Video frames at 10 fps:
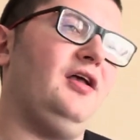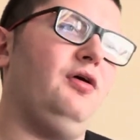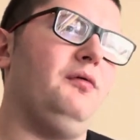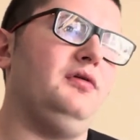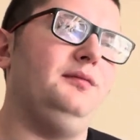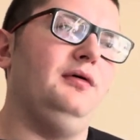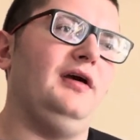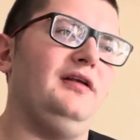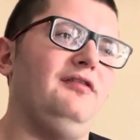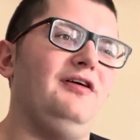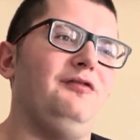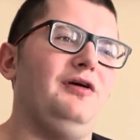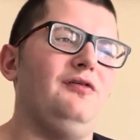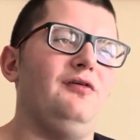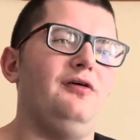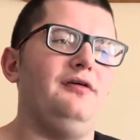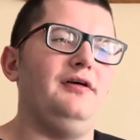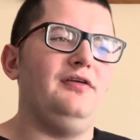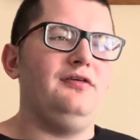knew it was bootleg DVD when they ordered it.